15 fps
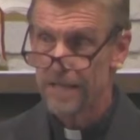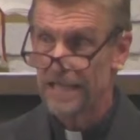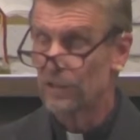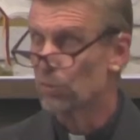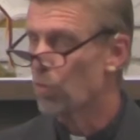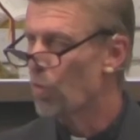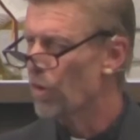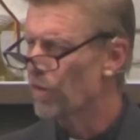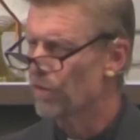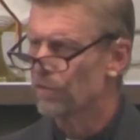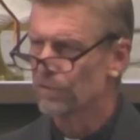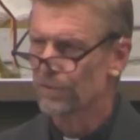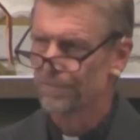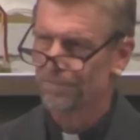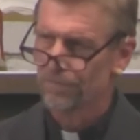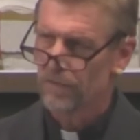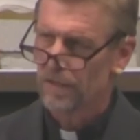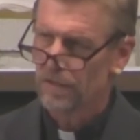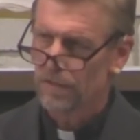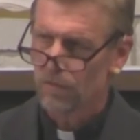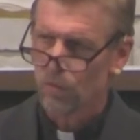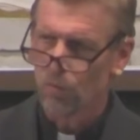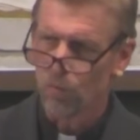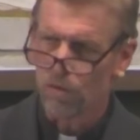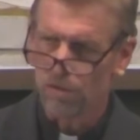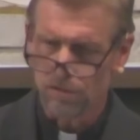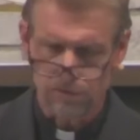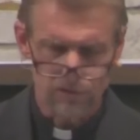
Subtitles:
His words were